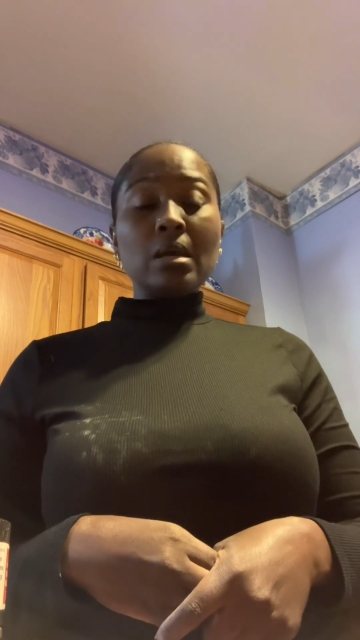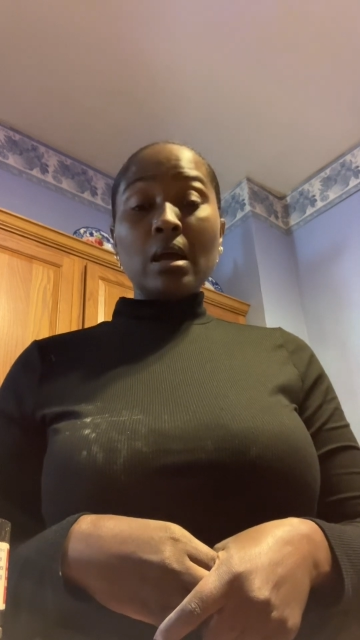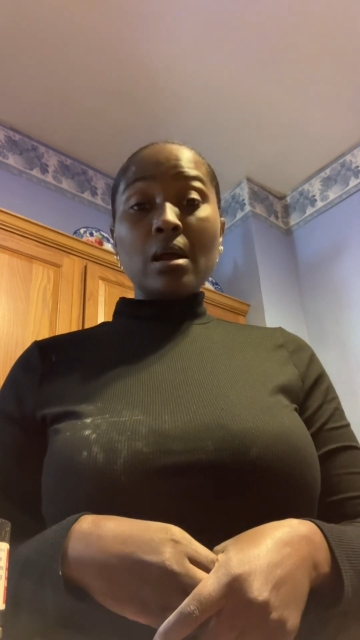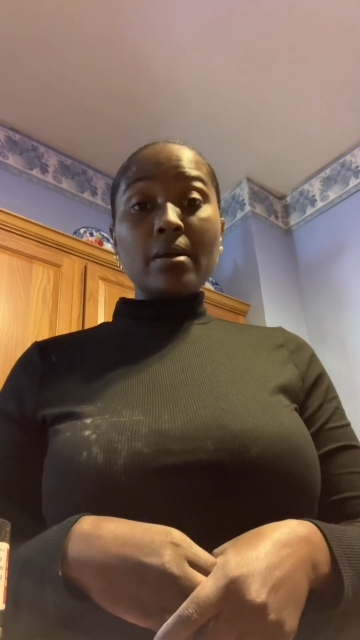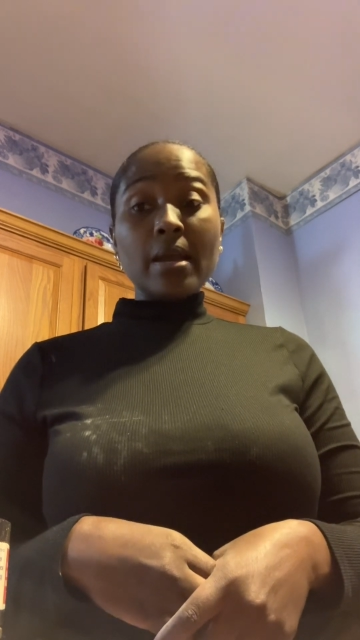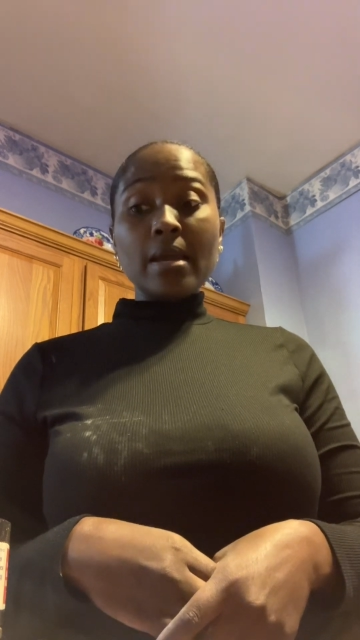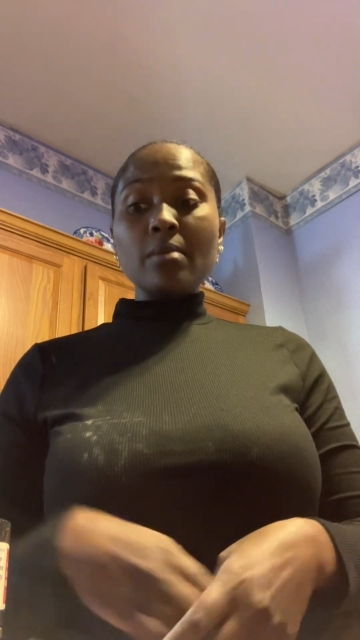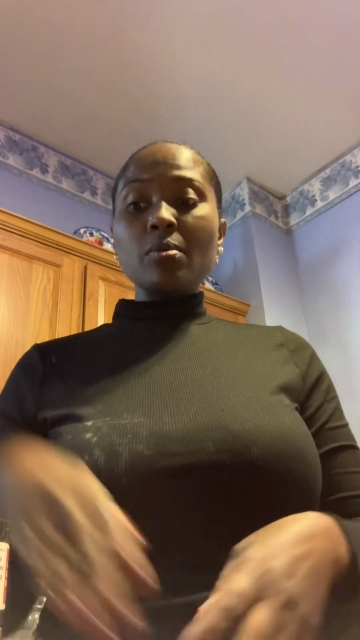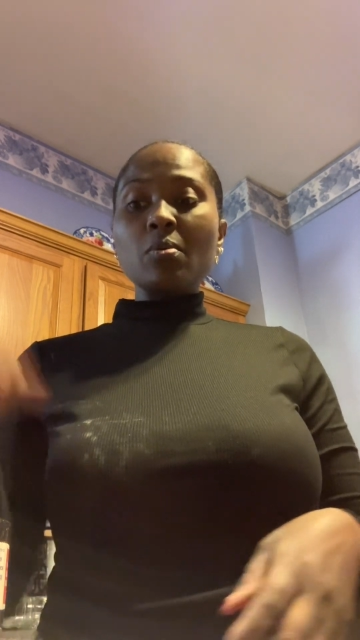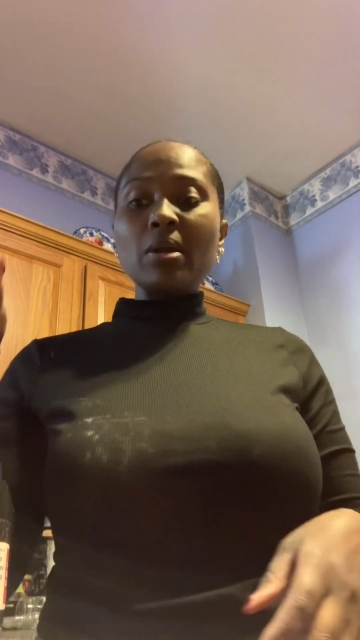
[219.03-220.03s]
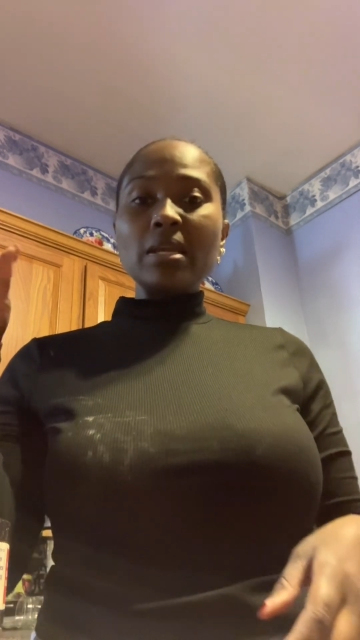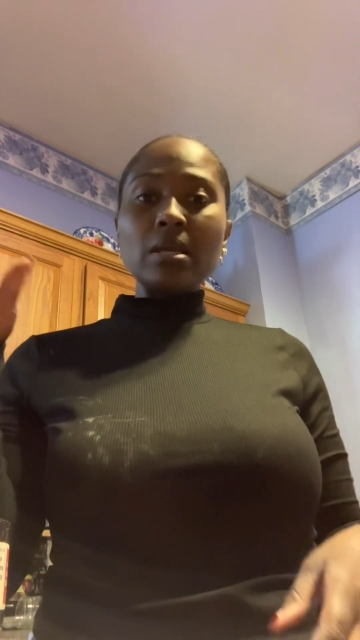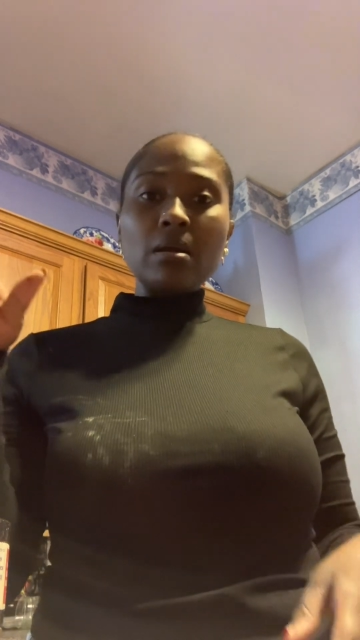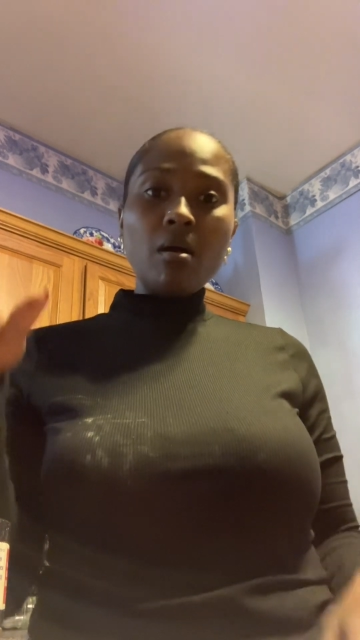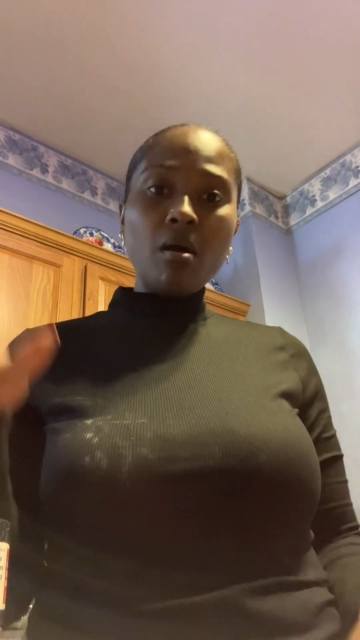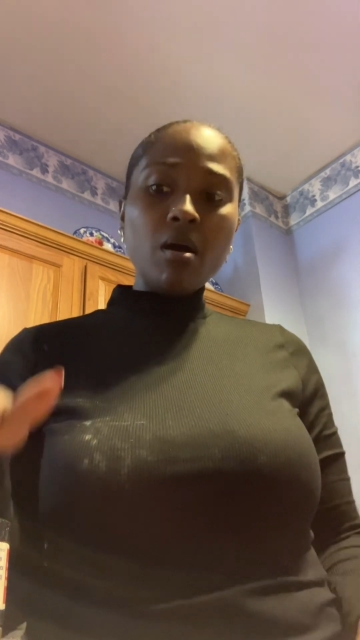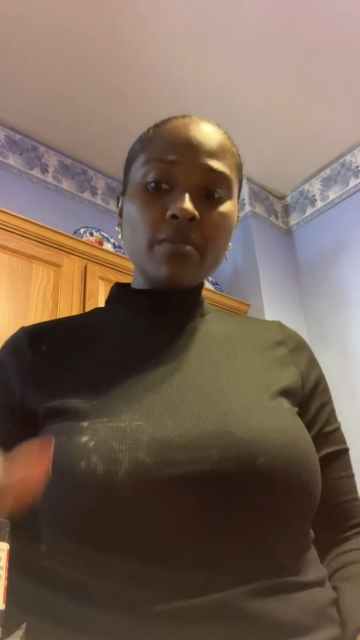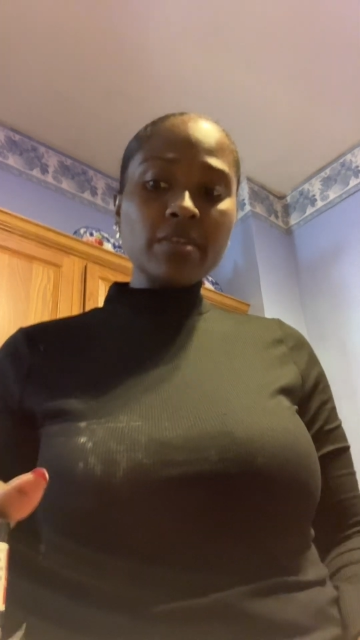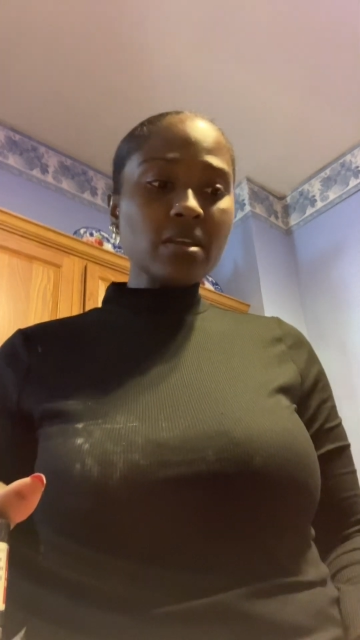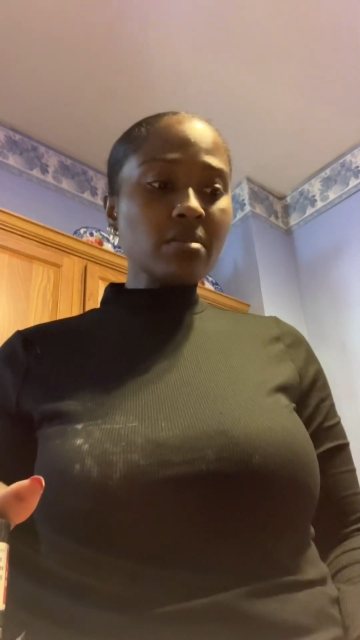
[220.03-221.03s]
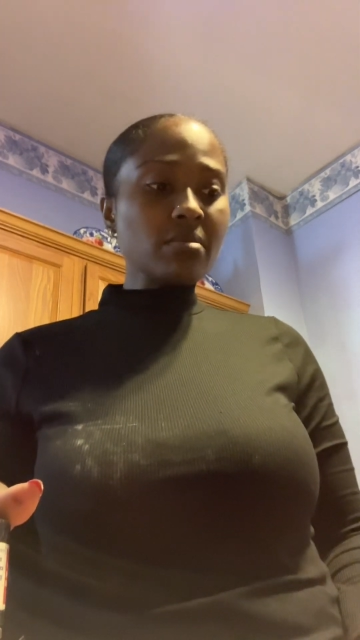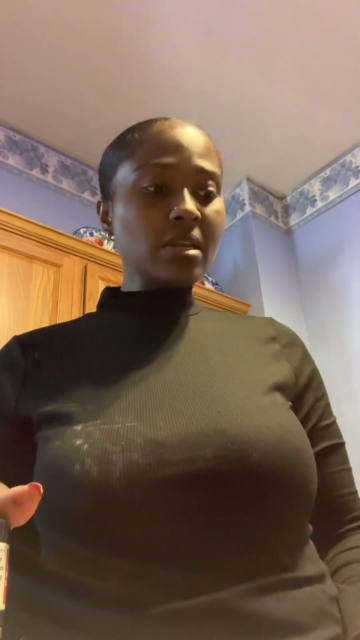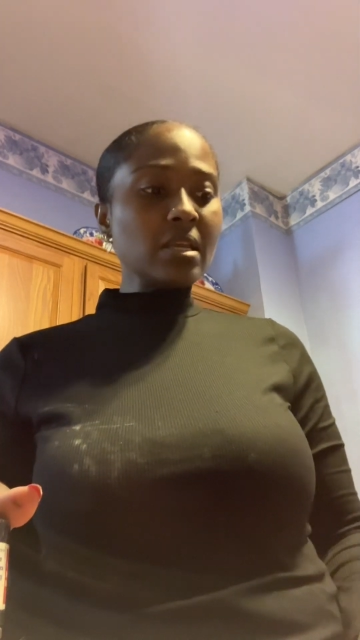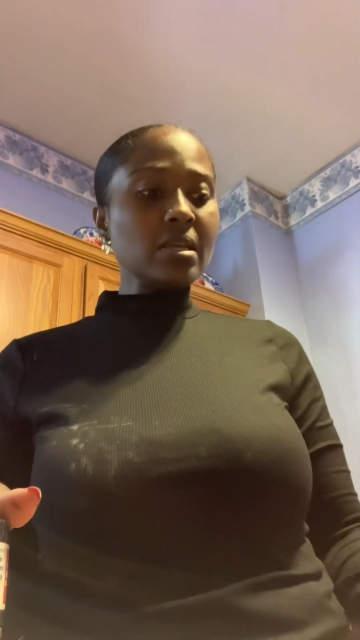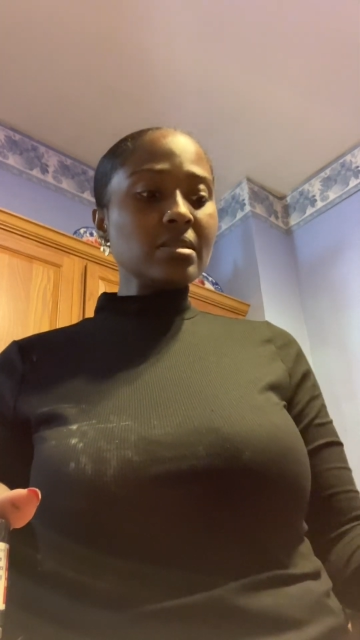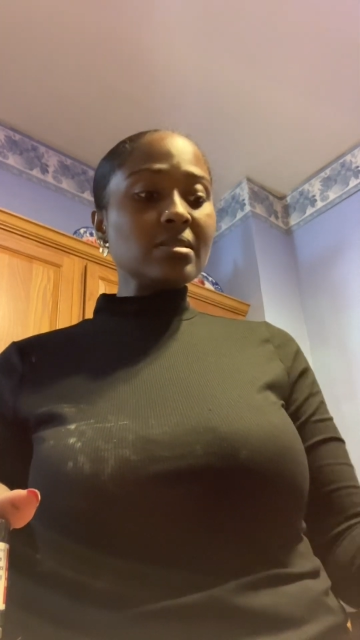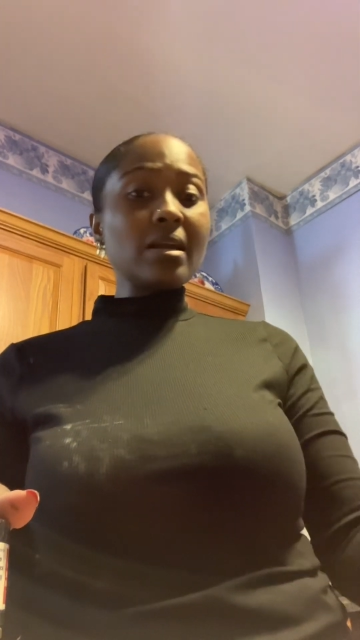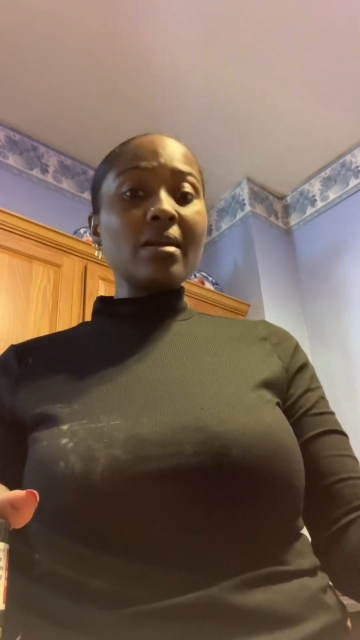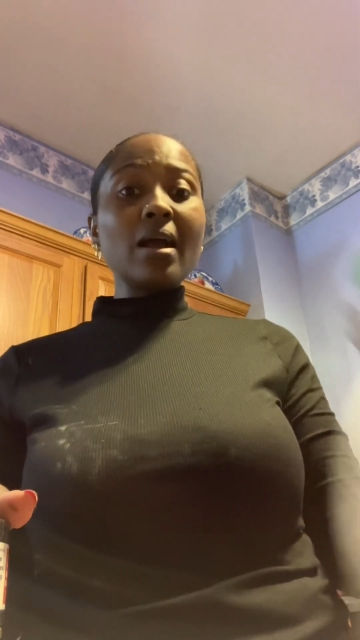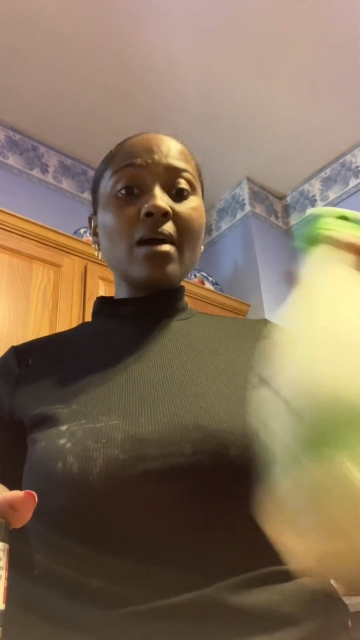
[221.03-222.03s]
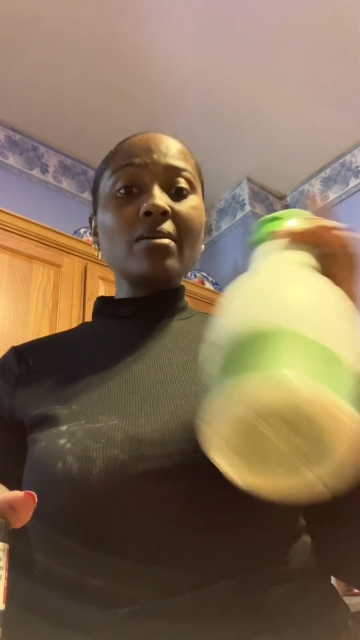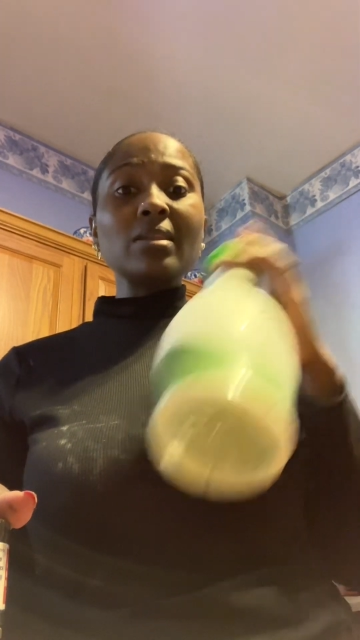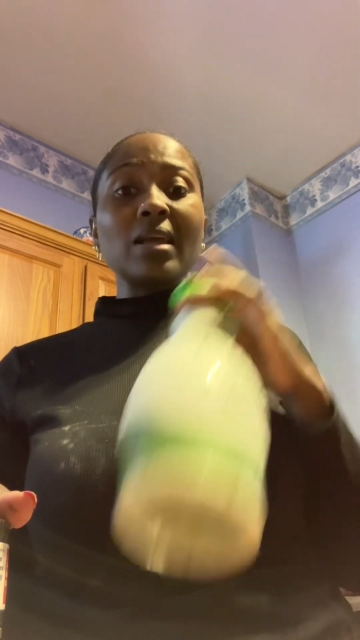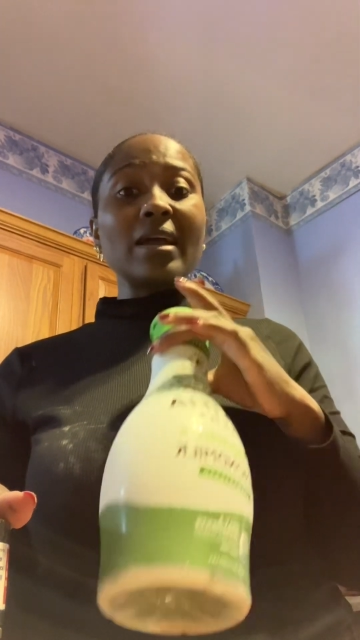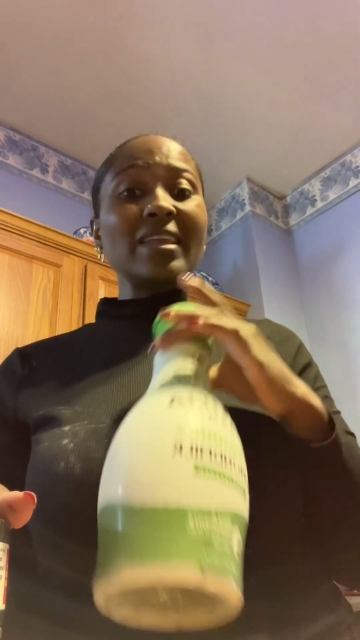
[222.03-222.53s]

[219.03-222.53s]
All right, we want to get all the ingredients that are alkaline,